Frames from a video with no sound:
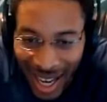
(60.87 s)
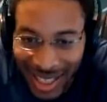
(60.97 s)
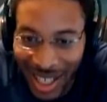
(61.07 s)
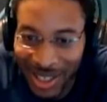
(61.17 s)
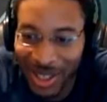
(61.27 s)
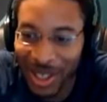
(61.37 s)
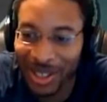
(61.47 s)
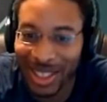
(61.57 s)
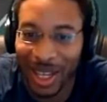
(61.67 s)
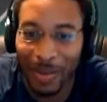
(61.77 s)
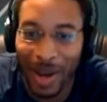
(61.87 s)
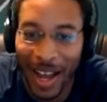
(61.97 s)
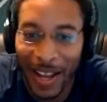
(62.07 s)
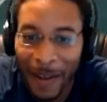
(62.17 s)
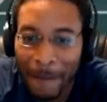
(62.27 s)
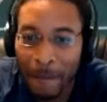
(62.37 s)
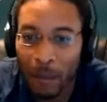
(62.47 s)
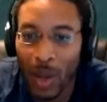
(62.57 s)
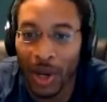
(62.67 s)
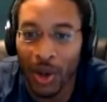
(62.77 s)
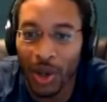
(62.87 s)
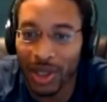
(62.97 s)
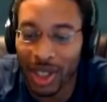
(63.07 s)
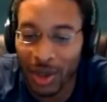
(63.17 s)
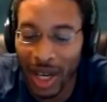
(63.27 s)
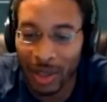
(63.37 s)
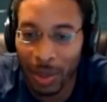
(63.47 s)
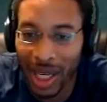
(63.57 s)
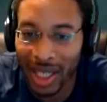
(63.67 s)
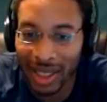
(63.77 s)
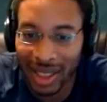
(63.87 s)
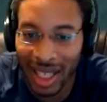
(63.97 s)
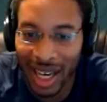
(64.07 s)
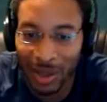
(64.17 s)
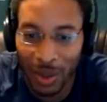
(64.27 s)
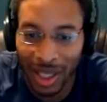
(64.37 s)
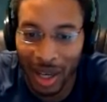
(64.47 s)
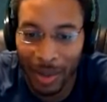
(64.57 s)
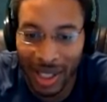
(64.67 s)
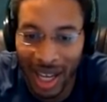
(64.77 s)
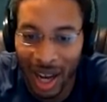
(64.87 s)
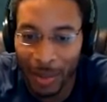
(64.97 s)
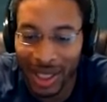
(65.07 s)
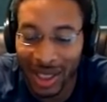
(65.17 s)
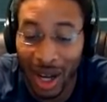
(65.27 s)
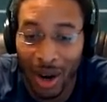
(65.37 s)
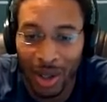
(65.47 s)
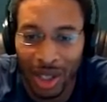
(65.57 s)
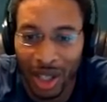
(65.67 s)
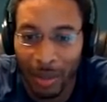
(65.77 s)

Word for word: thought you were gonna step out. I knew he was a stretch big because his ass wasn't coming down, but it's all good,